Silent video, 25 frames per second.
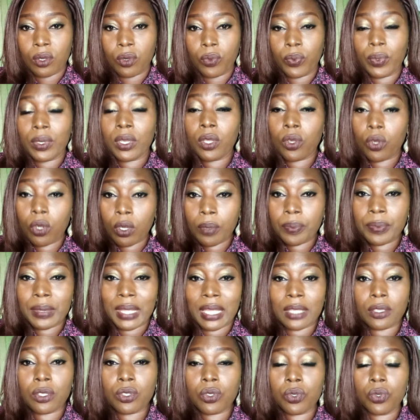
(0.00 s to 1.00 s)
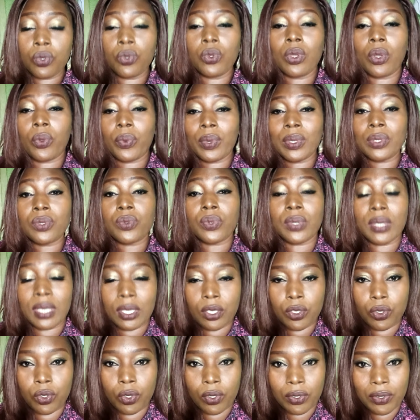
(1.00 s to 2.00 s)
with the hope that you you're going to
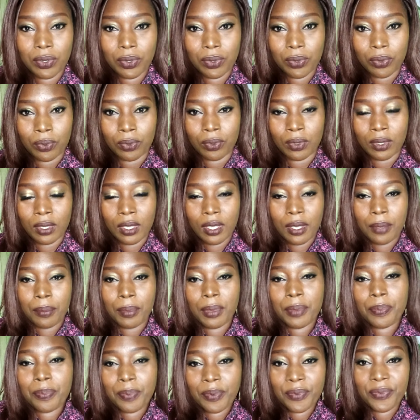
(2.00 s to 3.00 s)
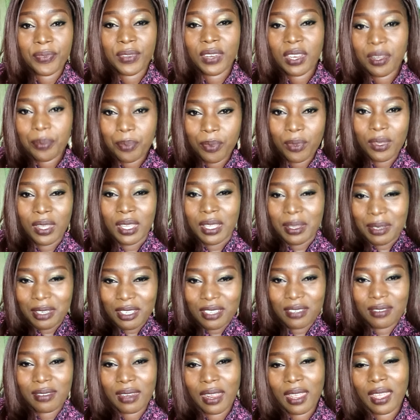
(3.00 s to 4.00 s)
get yours soon but preferable
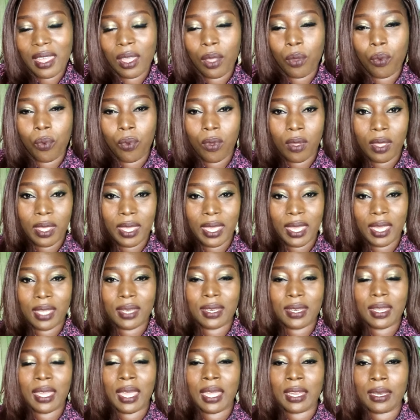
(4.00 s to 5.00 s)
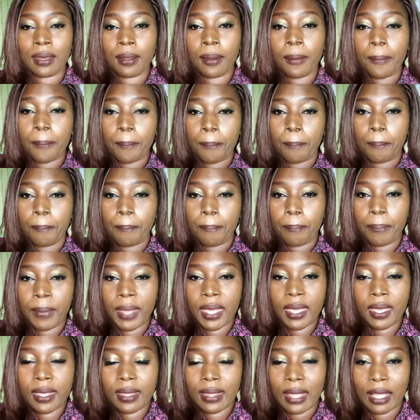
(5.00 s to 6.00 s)
try and work hard and
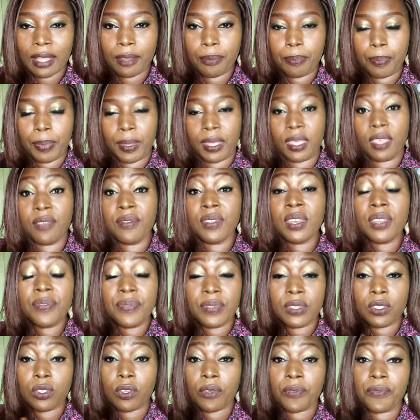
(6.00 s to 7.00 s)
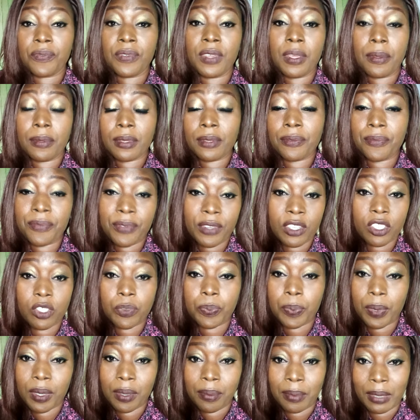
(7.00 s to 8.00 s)
make that pay even if it's your
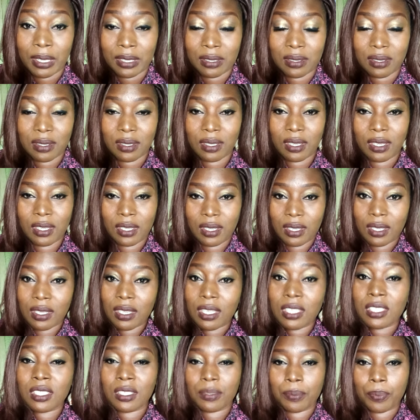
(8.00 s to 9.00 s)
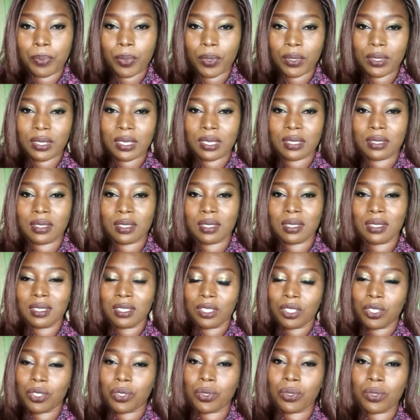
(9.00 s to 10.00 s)
first payment it's important
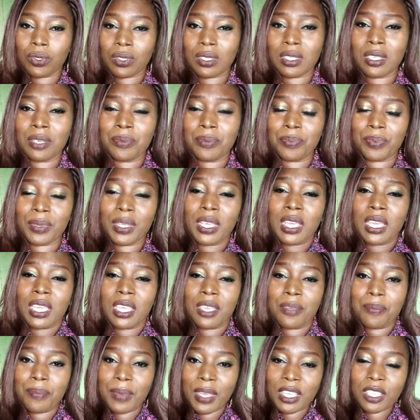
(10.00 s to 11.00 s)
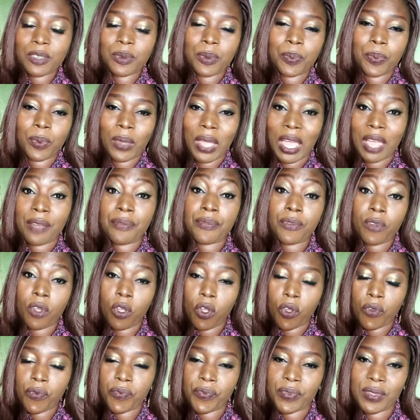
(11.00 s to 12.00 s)
it shows it, it makes people have
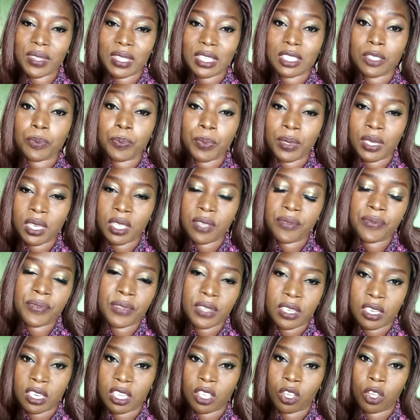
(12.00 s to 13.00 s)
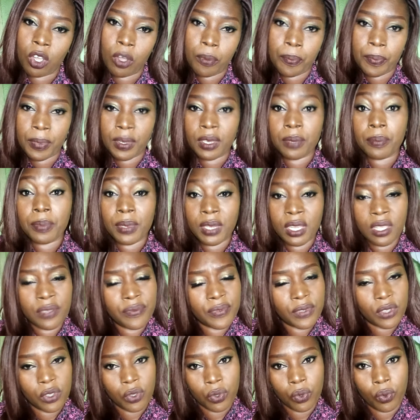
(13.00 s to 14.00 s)
confidence believe in the company
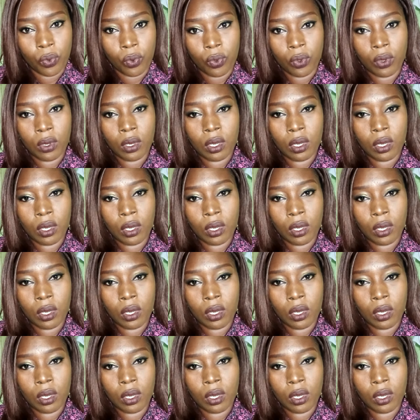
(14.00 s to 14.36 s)
believe in you